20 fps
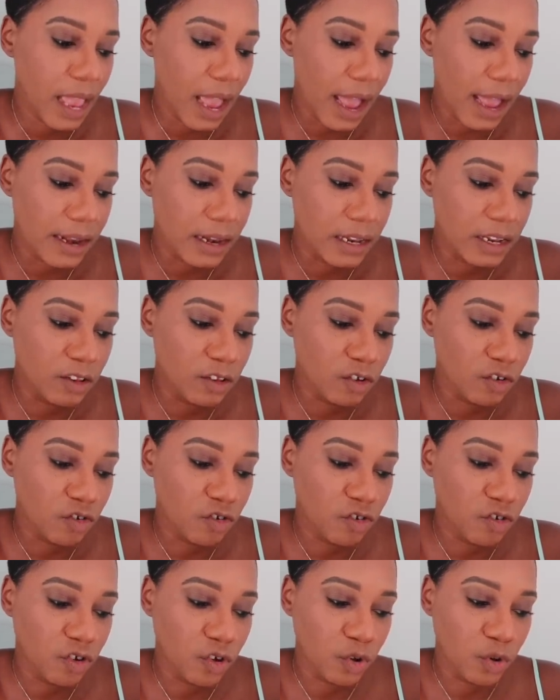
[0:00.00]
I need to
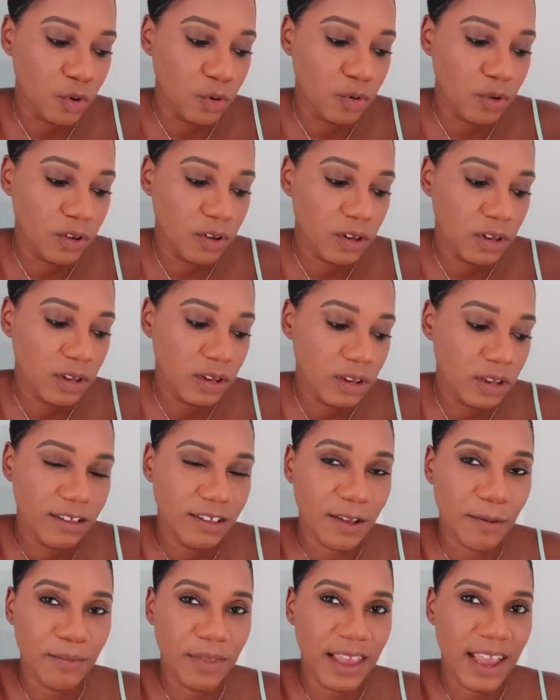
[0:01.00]
shoot
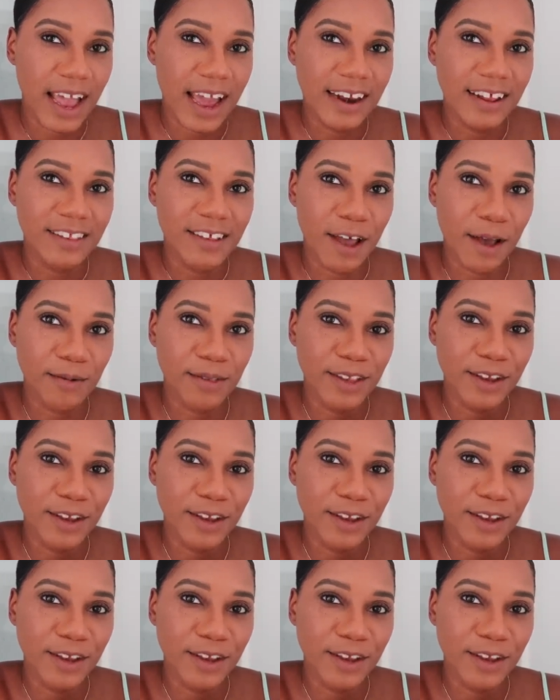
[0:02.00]
something kind of top